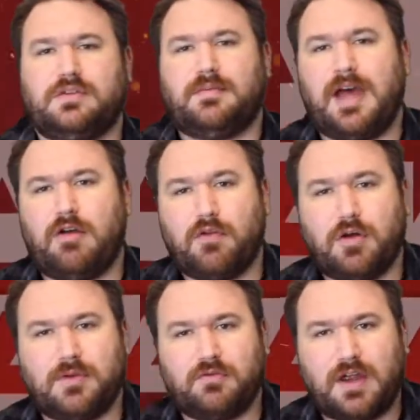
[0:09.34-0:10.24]
about
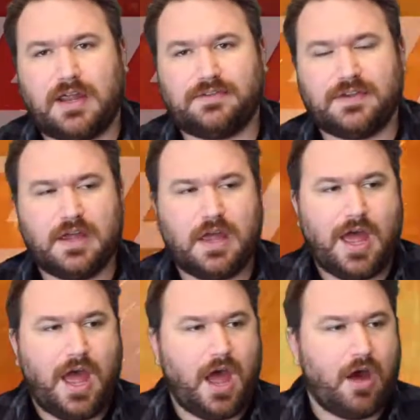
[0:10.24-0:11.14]
Roman Reigns.
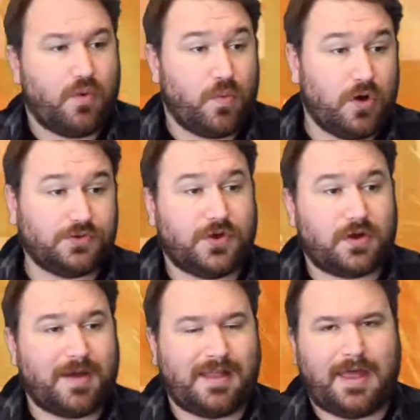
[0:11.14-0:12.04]
We will
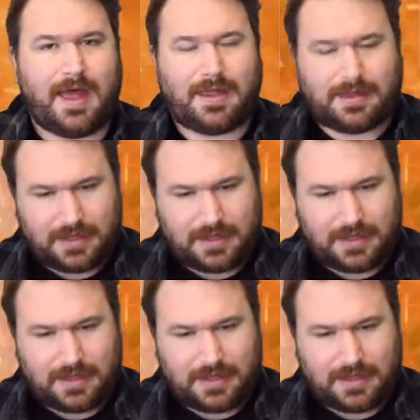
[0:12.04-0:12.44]
talk about that